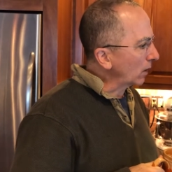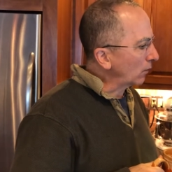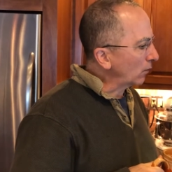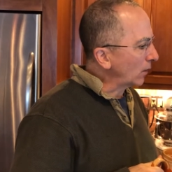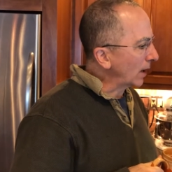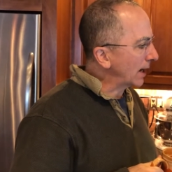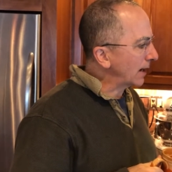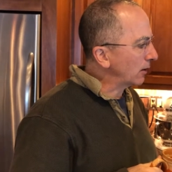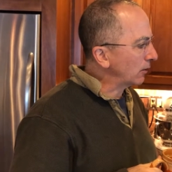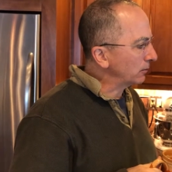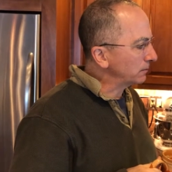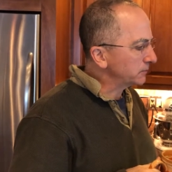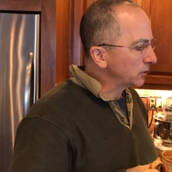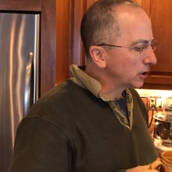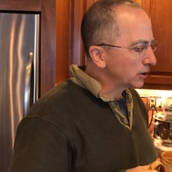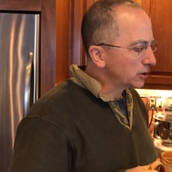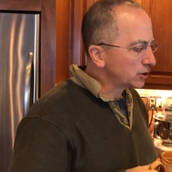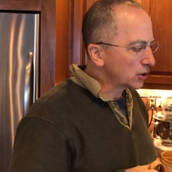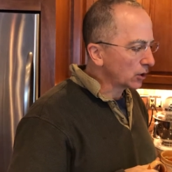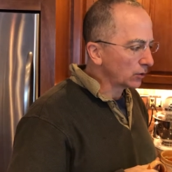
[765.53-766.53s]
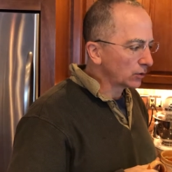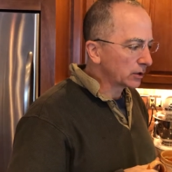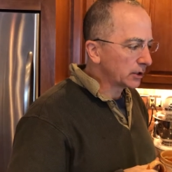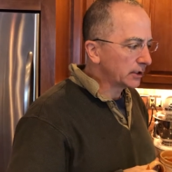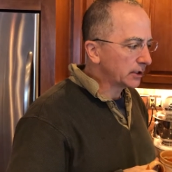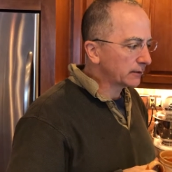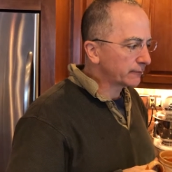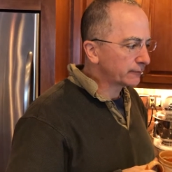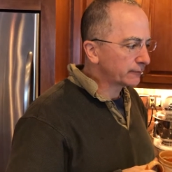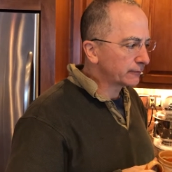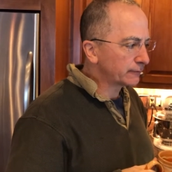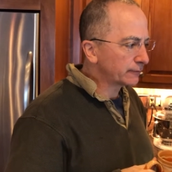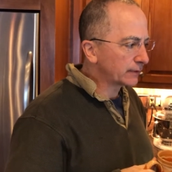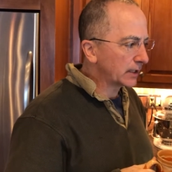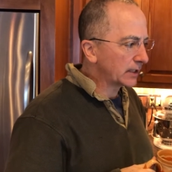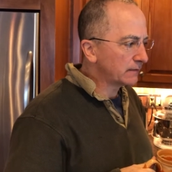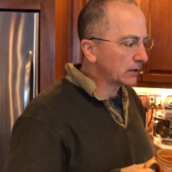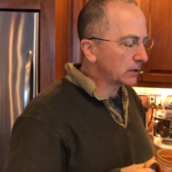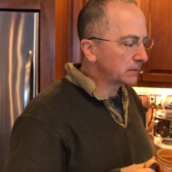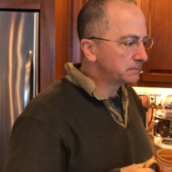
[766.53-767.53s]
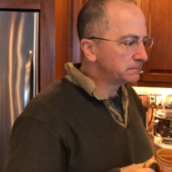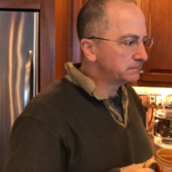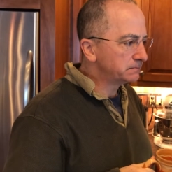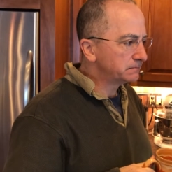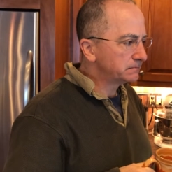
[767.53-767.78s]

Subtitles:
Wow, totally different flavor.